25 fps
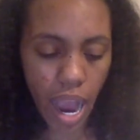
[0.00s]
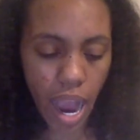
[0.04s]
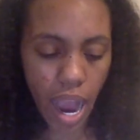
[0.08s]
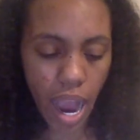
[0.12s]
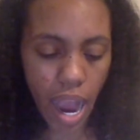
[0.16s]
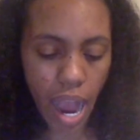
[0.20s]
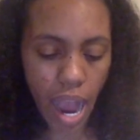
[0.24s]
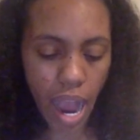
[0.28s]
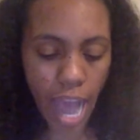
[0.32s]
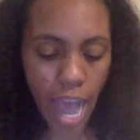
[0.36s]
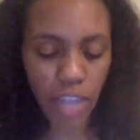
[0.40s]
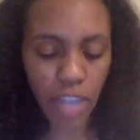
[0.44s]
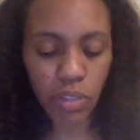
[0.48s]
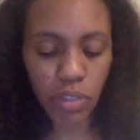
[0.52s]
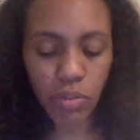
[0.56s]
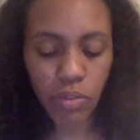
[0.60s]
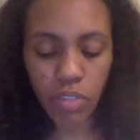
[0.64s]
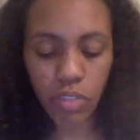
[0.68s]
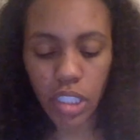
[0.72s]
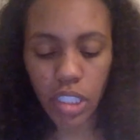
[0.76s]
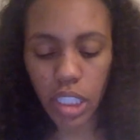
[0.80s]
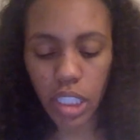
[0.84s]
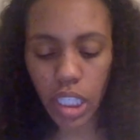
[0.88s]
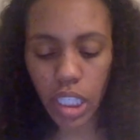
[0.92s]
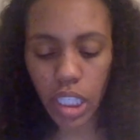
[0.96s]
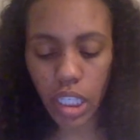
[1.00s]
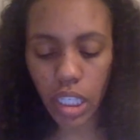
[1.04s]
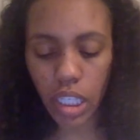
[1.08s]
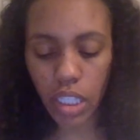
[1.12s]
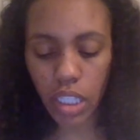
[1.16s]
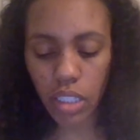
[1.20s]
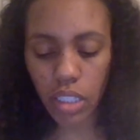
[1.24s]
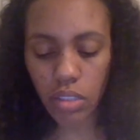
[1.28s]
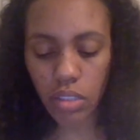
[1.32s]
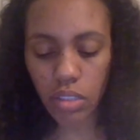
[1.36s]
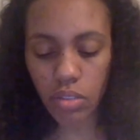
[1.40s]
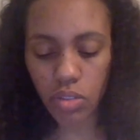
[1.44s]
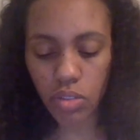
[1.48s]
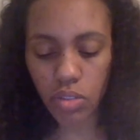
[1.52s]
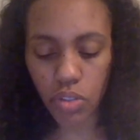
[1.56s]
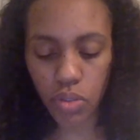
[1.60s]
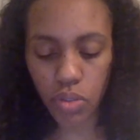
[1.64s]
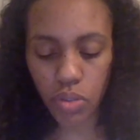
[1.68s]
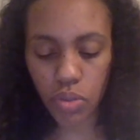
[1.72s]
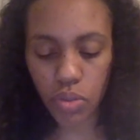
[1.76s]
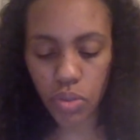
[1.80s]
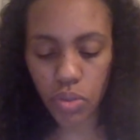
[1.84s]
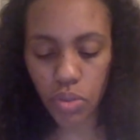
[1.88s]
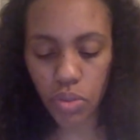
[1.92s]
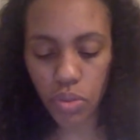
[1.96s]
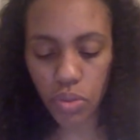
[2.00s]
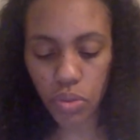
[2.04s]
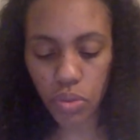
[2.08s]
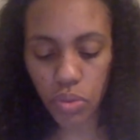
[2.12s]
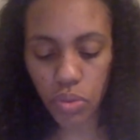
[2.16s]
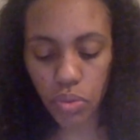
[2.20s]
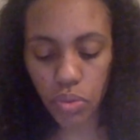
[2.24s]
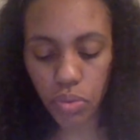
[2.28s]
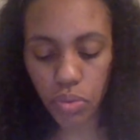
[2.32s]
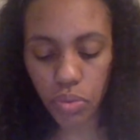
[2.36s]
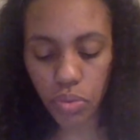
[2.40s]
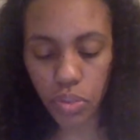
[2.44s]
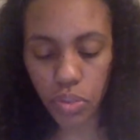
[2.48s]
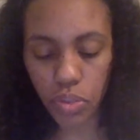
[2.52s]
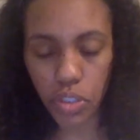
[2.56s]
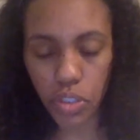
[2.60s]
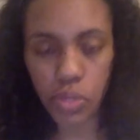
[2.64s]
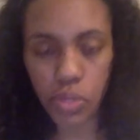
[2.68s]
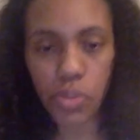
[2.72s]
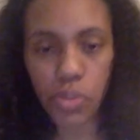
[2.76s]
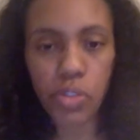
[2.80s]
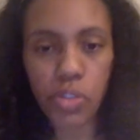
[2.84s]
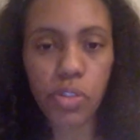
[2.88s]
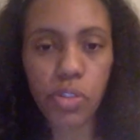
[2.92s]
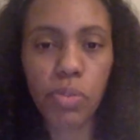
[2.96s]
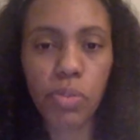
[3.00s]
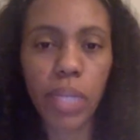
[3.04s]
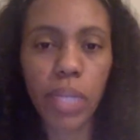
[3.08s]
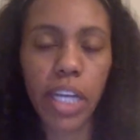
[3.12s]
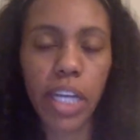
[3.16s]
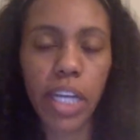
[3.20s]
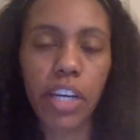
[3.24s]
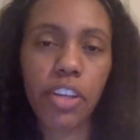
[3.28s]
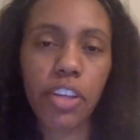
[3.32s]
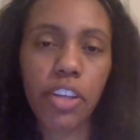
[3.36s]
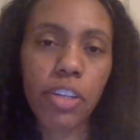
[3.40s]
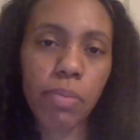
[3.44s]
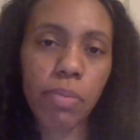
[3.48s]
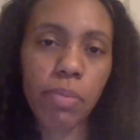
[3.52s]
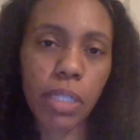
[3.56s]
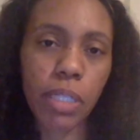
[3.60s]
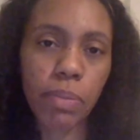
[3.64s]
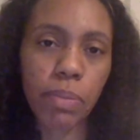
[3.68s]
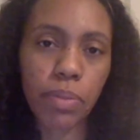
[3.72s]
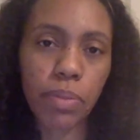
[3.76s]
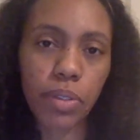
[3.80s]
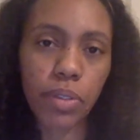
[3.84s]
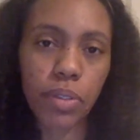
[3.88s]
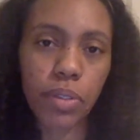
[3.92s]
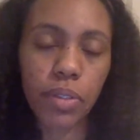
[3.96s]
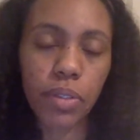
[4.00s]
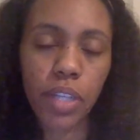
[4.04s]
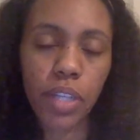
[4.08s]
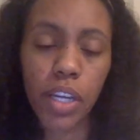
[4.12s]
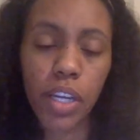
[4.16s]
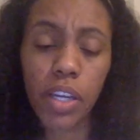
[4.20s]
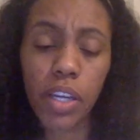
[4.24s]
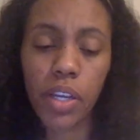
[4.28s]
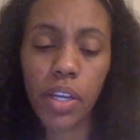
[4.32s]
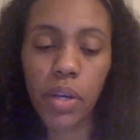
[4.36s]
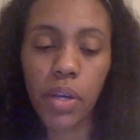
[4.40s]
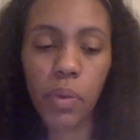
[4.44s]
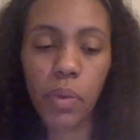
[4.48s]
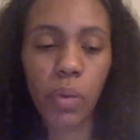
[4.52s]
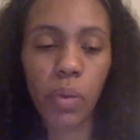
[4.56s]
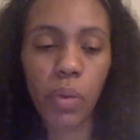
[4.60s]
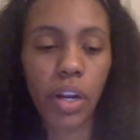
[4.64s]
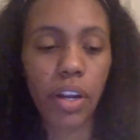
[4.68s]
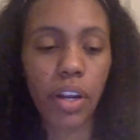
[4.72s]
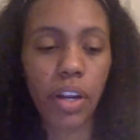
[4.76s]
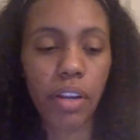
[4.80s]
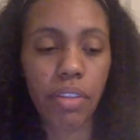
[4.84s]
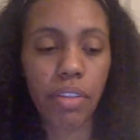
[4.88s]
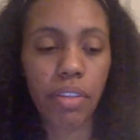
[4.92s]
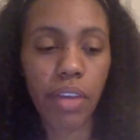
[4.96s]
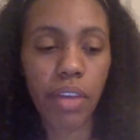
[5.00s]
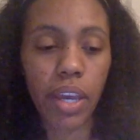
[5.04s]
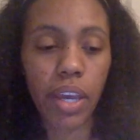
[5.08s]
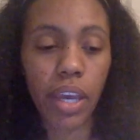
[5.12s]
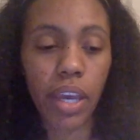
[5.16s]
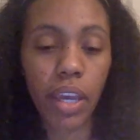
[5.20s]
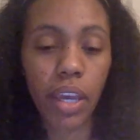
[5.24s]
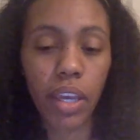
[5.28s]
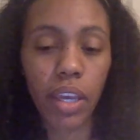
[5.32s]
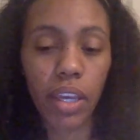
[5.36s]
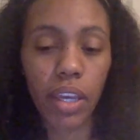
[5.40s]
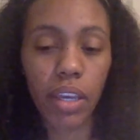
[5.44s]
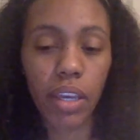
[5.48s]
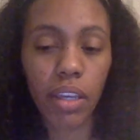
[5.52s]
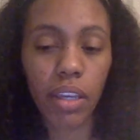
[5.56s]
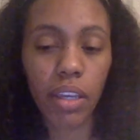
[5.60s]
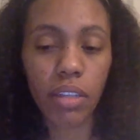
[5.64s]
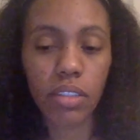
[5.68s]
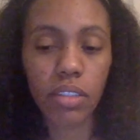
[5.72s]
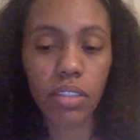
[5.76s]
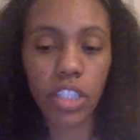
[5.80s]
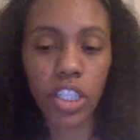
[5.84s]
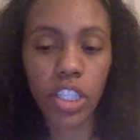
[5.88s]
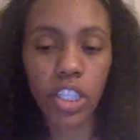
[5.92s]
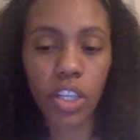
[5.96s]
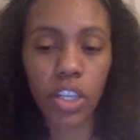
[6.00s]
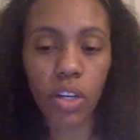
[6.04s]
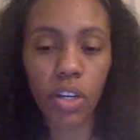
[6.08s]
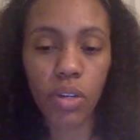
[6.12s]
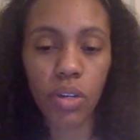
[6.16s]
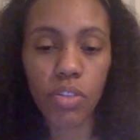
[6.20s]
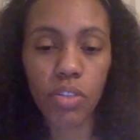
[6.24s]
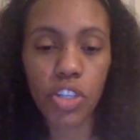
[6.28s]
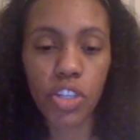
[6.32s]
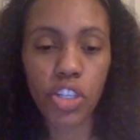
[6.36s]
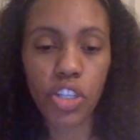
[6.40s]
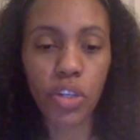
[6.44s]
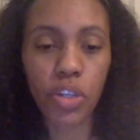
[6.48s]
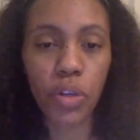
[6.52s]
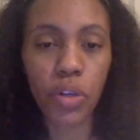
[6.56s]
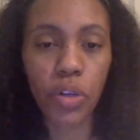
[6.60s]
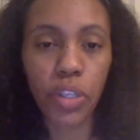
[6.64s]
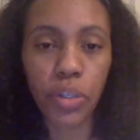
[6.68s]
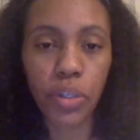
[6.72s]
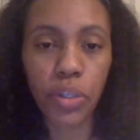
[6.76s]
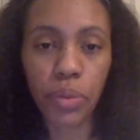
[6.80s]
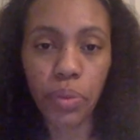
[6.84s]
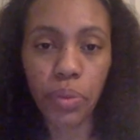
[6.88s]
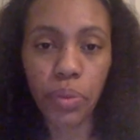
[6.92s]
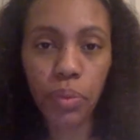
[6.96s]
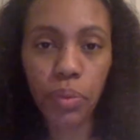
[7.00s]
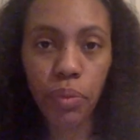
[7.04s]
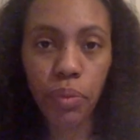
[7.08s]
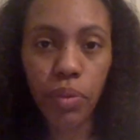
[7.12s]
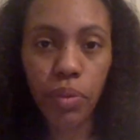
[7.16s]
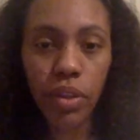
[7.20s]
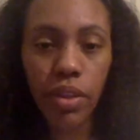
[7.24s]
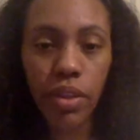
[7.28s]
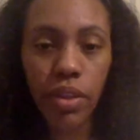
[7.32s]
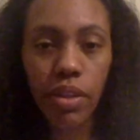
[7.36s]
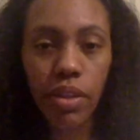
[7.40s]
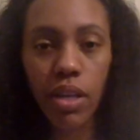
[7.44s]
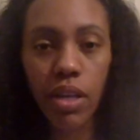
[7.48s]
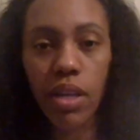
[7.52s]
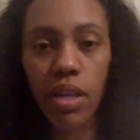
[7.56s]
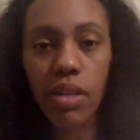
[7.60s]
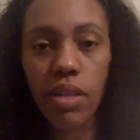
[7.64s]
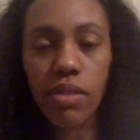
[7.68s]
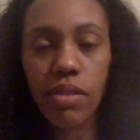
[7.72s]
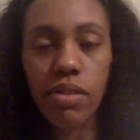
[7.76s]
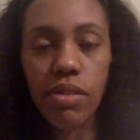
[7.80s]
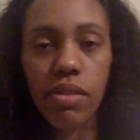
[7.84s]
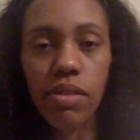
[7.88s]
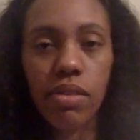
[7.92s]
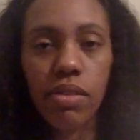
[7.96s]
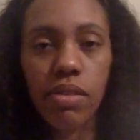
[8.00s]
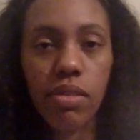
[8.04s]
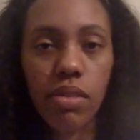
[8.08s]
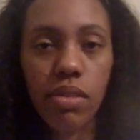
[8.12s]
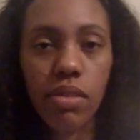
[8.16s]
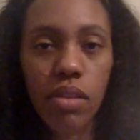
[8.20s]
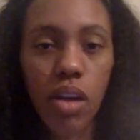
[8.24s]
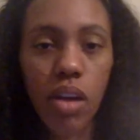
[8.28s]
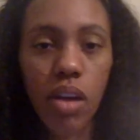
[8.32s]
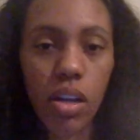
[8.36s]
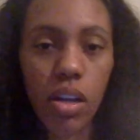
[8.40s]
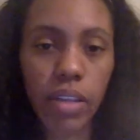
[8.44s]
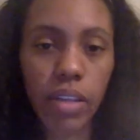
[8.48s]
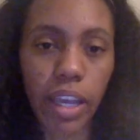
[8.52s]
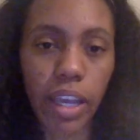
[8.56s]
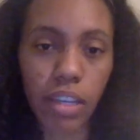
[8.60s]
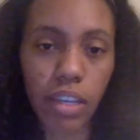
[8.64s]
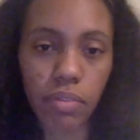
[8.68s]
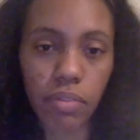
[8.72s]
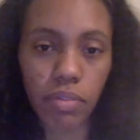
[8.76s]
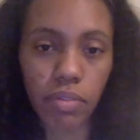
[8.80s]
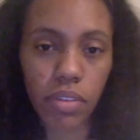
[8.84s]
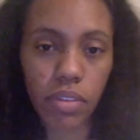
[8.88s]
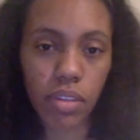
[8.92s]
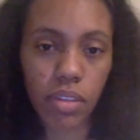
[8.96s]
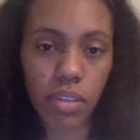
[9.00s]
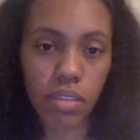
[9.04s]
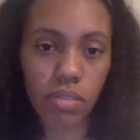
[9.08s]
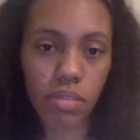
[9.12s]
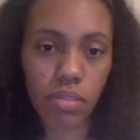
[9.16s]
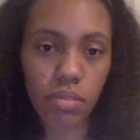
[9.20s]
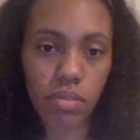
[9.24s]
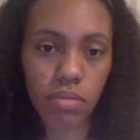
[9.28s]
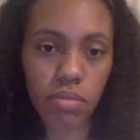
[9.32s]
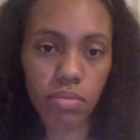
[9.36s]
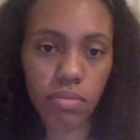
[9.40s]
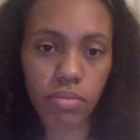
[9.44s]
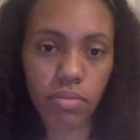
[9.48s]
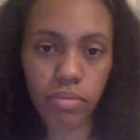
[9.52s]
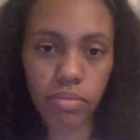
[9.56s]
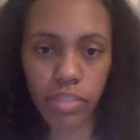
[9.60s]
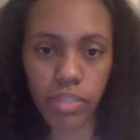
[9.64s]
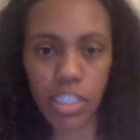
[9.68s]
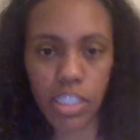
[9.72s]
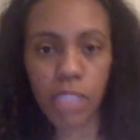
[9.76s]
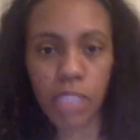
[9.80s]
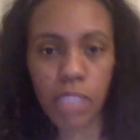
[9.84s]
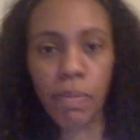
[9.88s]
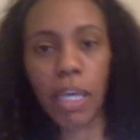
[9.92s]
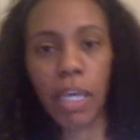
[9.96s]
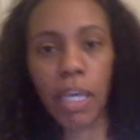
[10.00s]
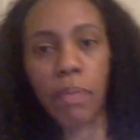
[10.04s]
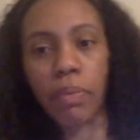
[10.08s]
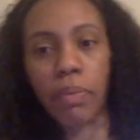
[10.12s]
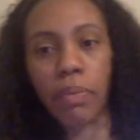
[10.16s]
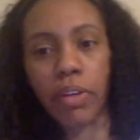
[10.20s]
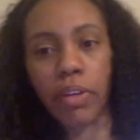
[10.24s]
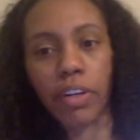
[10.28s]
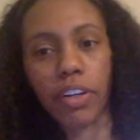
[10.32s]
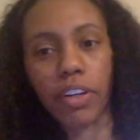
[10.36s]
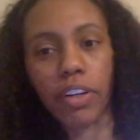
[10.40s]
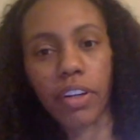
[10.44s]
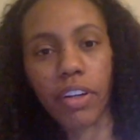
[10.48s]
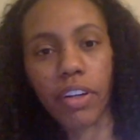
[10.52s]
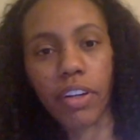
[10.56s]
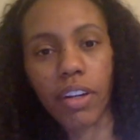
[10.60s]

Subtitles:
don't really do YouTube like other people, where they, show you the things like this paper